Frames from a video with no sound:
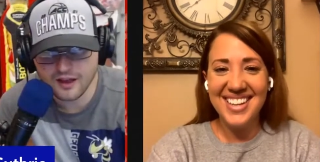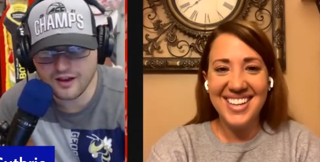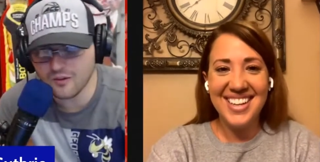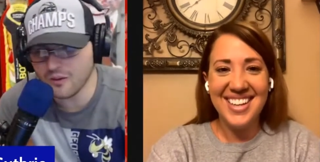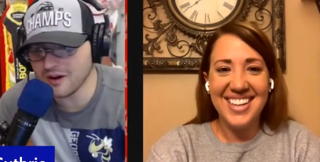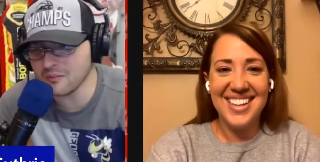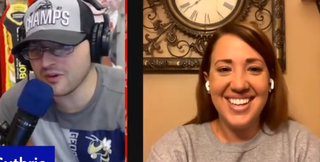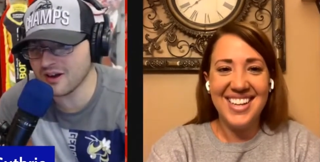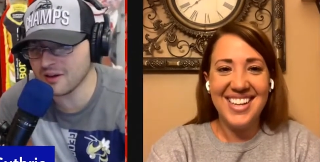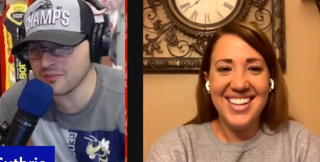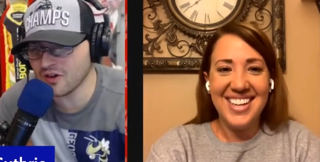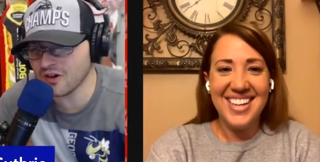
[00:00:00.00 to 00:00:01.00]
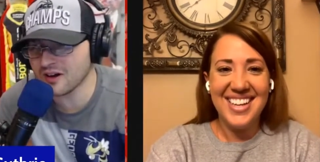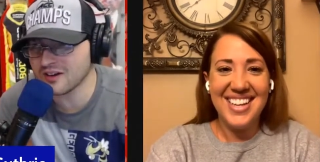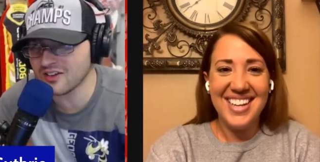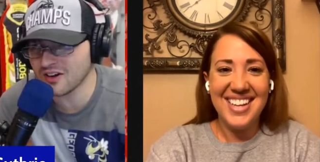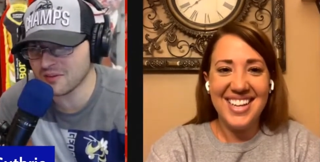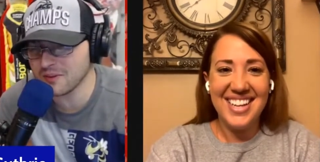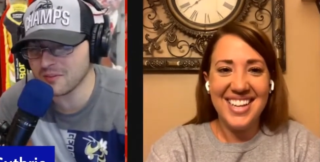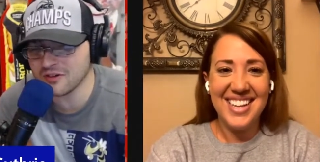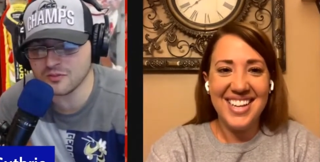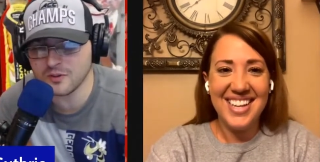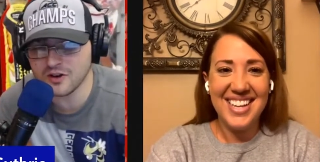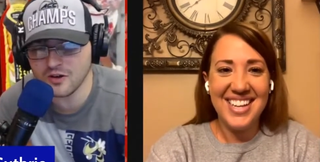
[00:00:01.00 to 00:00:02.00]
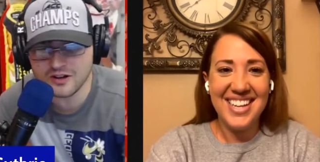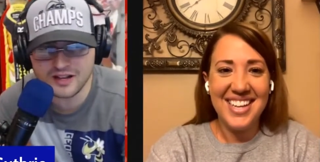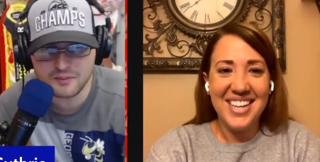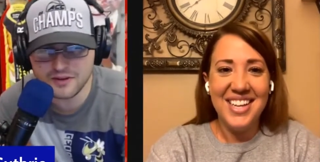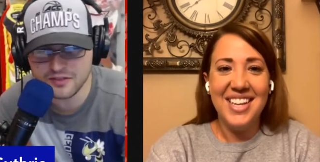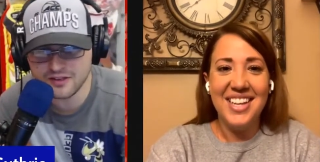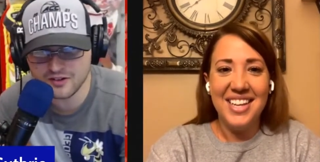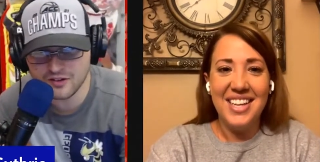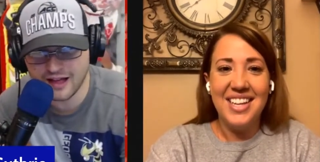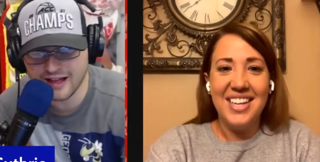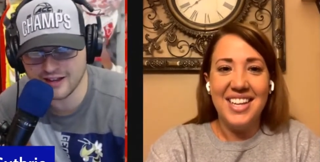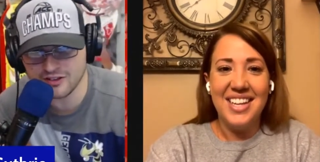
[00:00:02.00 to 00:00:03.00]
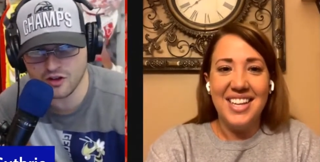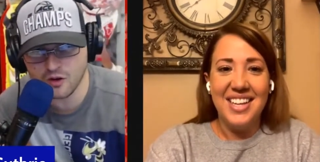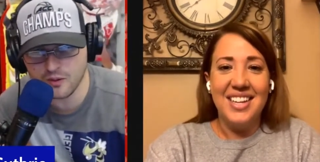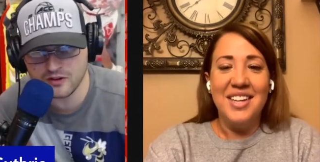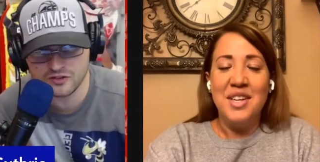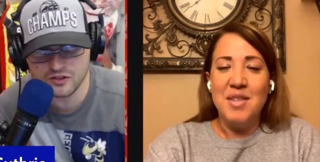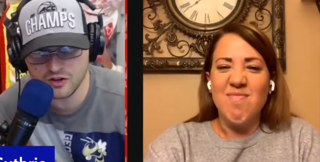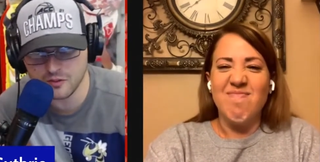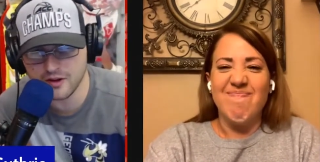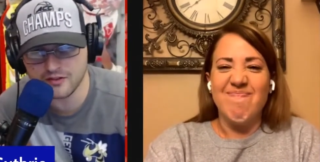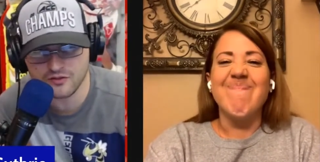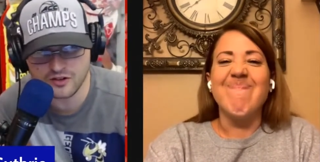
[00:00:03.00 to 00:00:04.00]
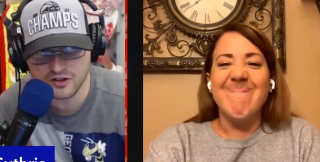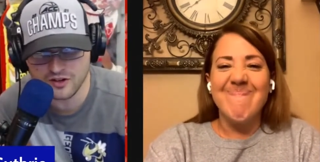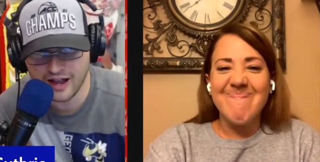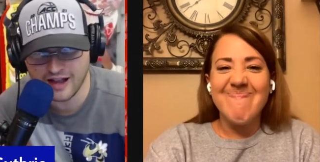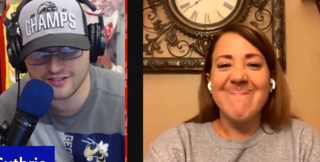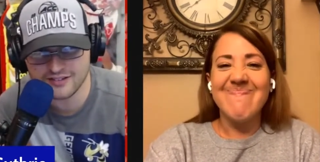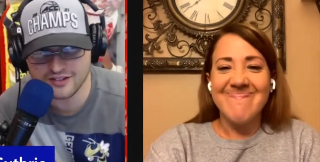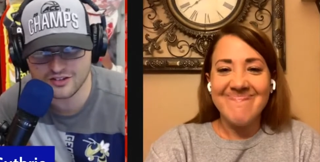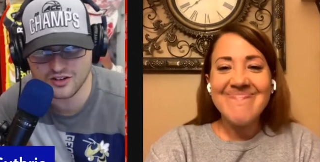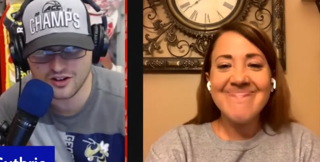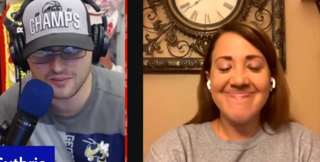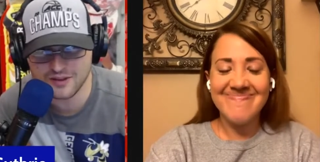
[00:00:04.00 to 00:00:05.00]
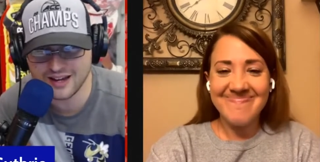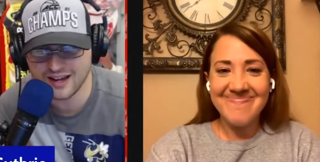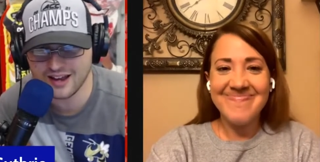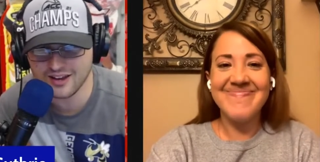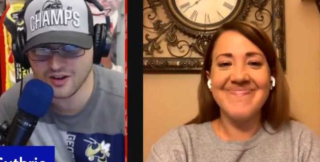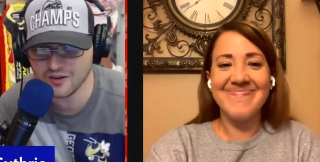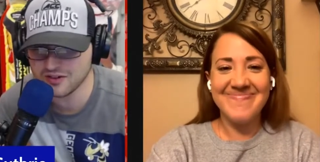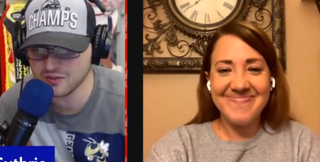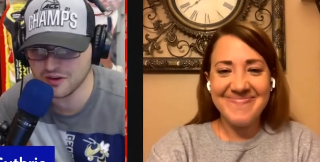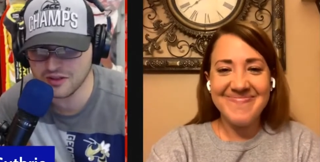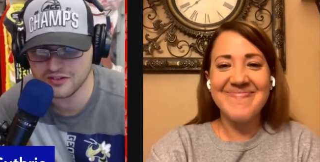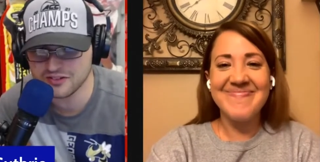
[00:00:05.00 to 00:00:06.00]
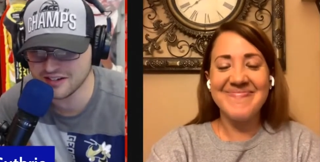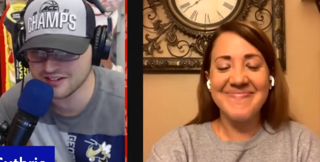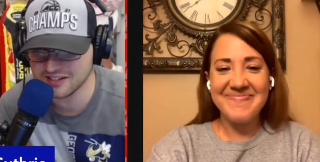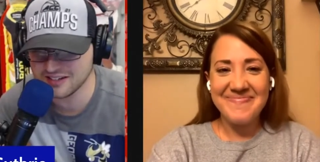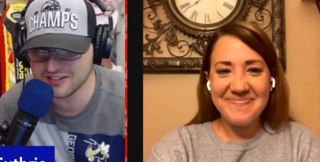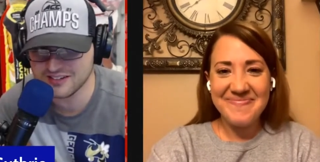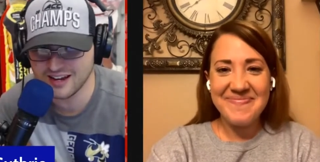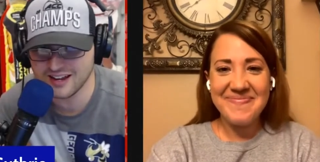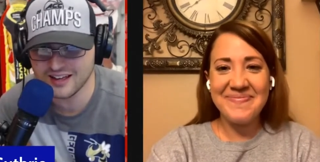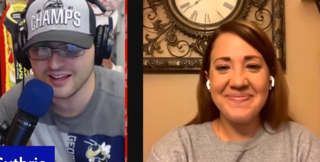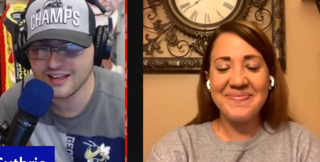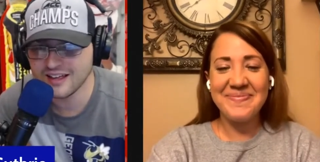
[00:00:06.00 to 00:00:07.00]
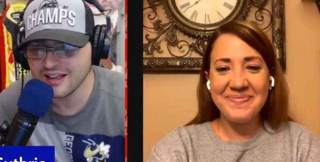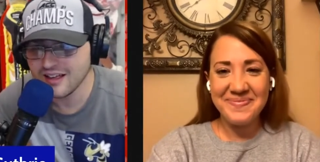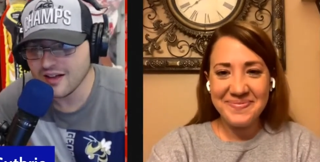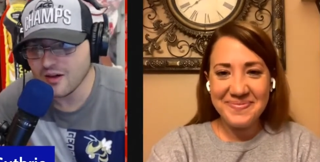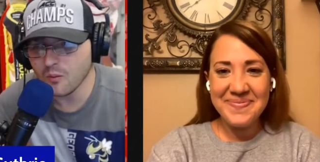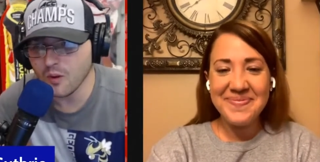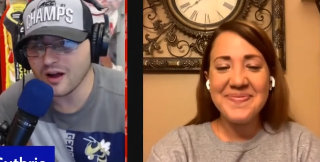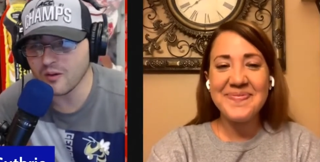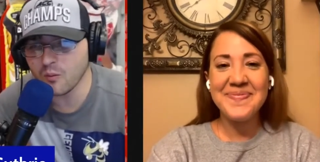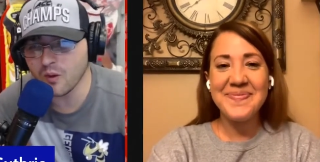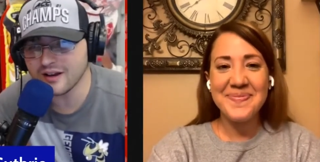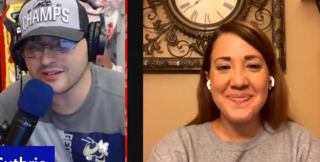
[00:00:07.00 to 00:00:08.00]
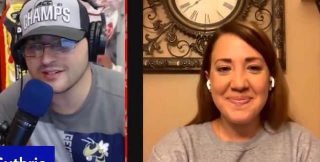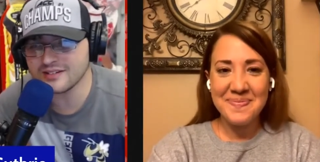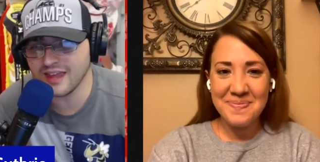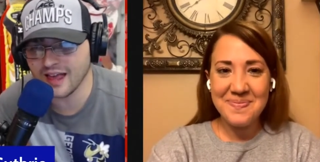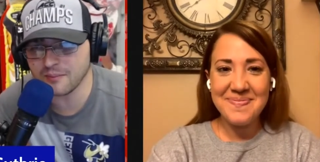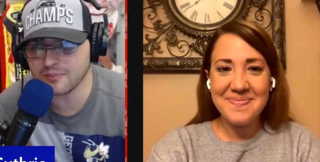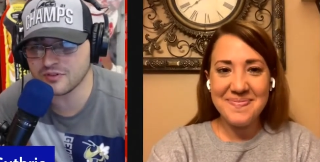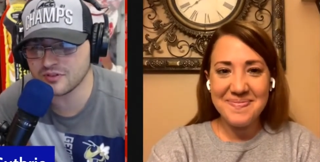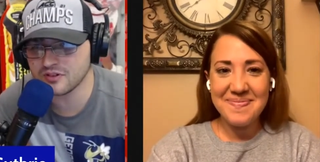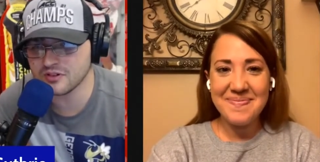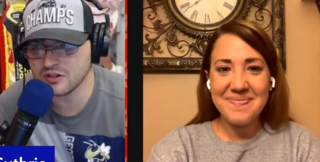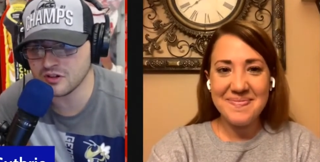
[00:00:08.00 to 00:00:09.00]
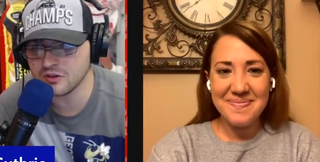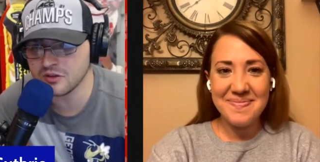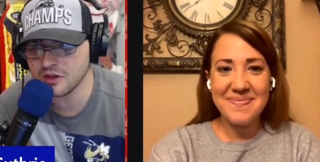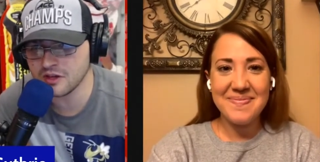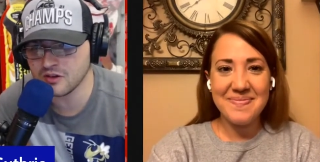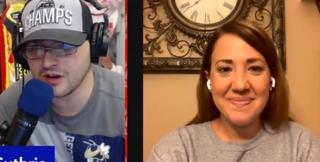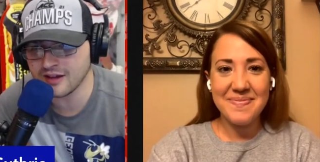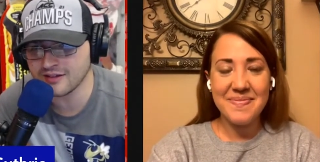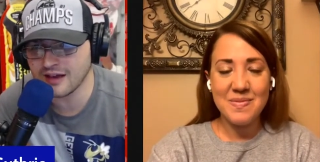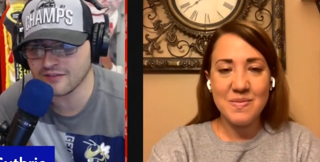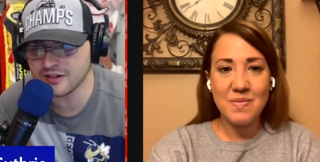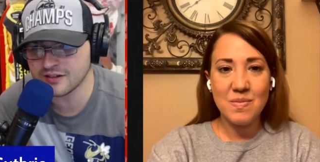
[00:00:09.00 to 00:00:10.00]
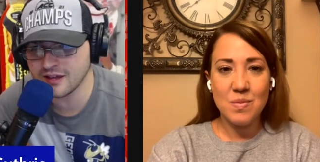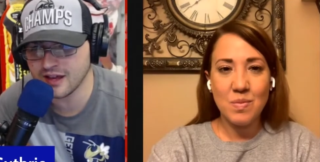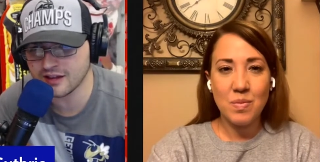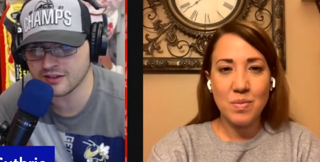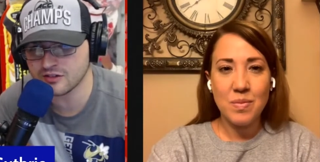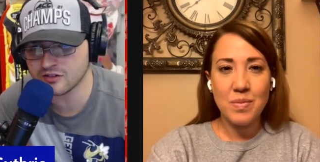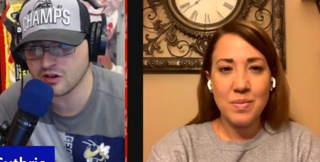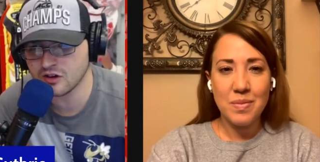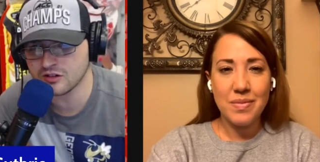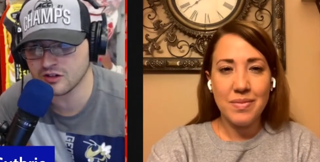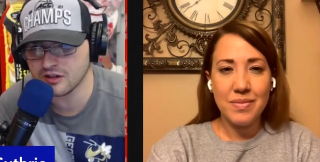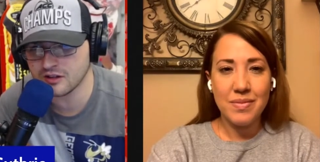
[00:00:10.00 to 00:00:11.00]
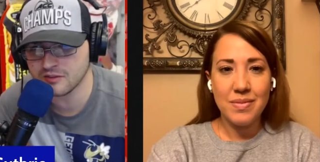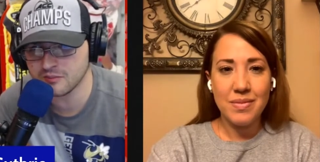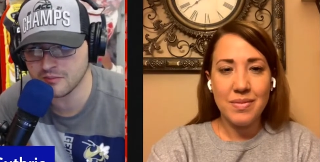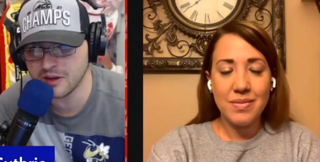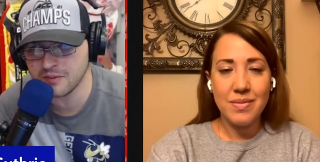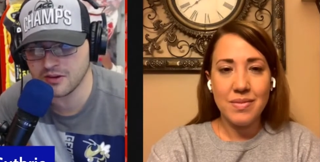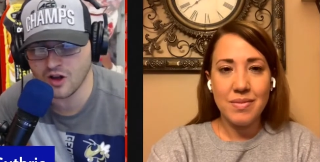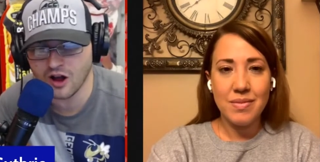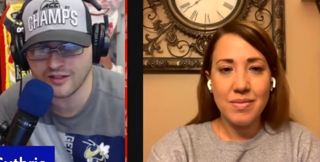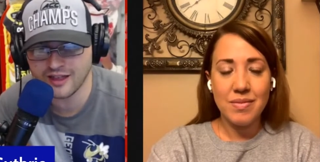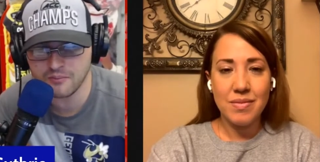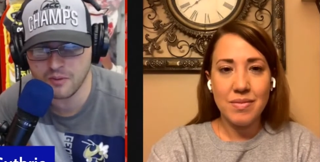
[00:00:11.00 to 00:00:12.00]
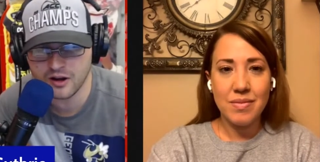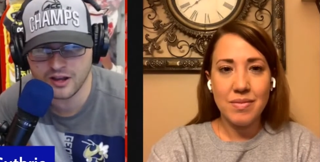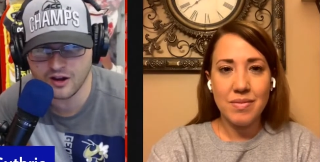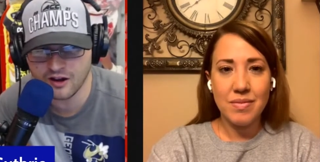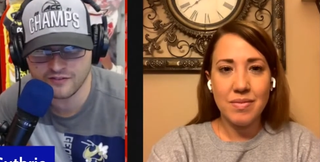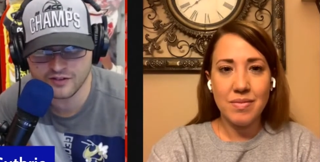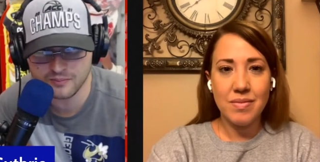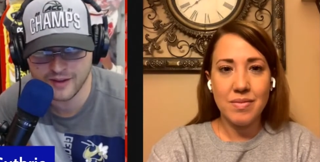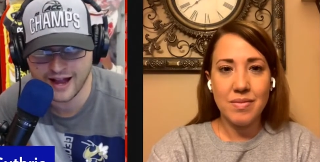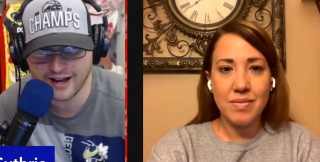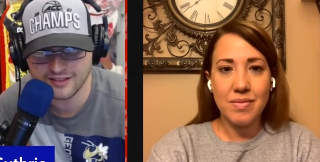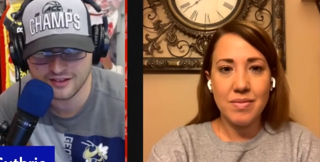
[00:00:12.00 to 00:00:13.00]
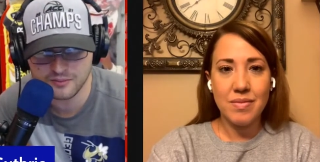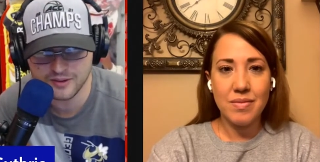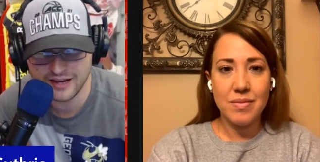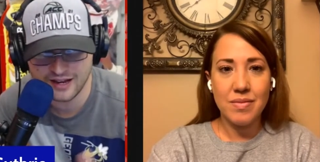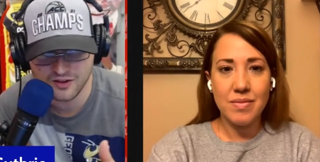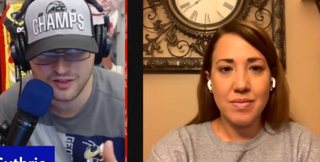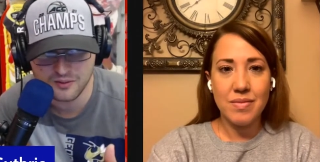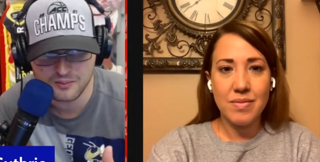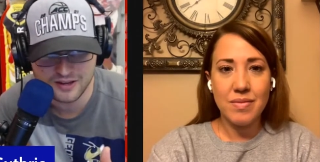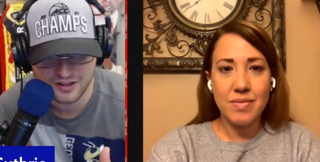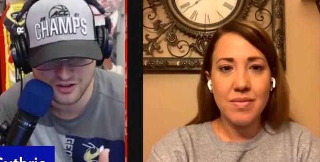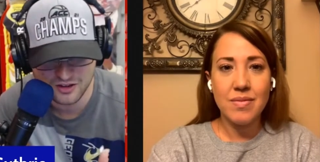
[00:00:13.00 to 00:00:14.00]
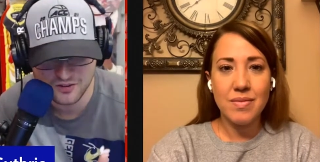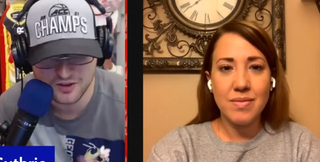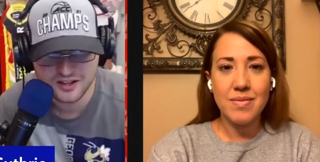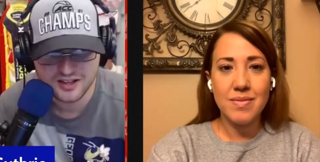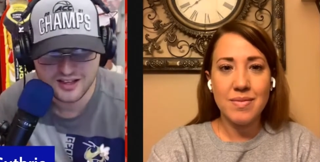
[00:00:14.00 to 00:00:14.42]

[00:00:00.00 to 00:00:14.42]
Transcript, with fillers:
Speaker 1: I don't want to bring up dark dark memories, but Notre Dame Cathedral Latin is always looming for you guys in the tournament, and I know it's one of those things that you just kind of what what steps do you think you guys have to take to start to maybe knock that monkey off your back a little bit? I know that would make you